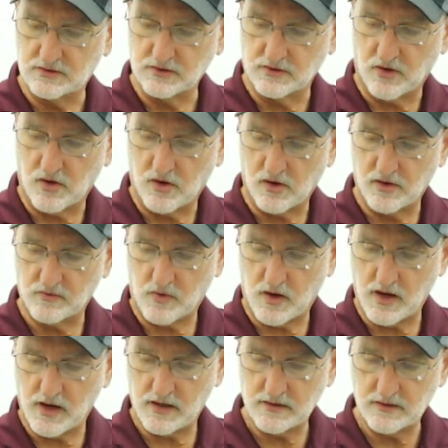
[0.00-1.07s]
to the hard
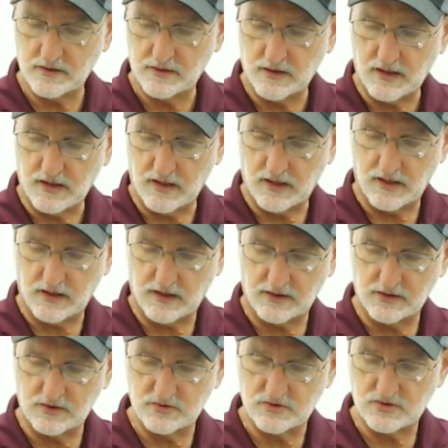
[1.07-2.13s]
wire, and I
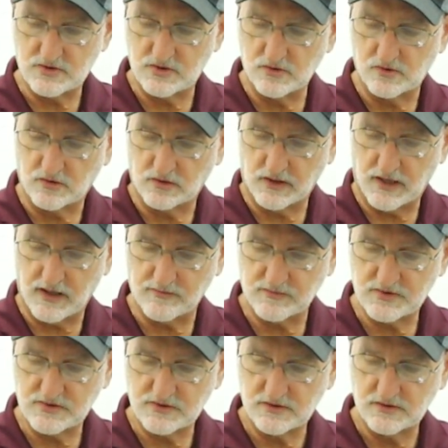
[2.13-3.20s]
used 2
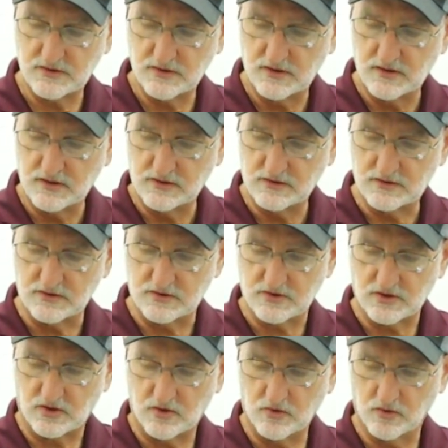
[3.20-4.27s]
clamps to
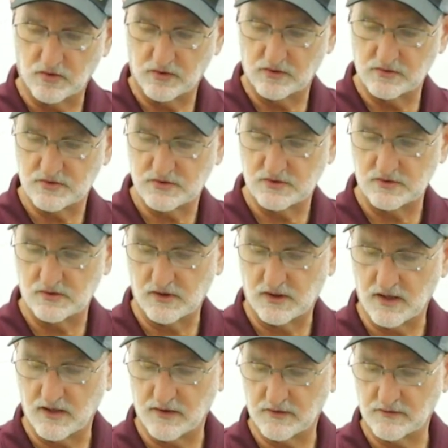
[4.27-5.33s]
secure those 2
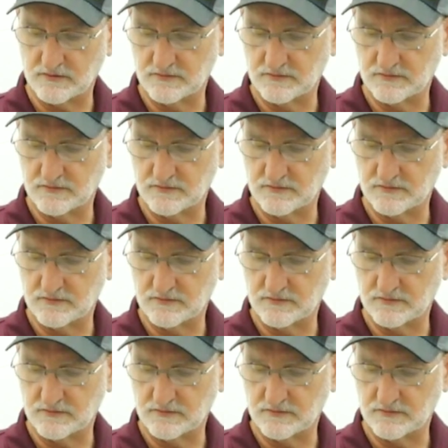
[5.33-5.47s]
together.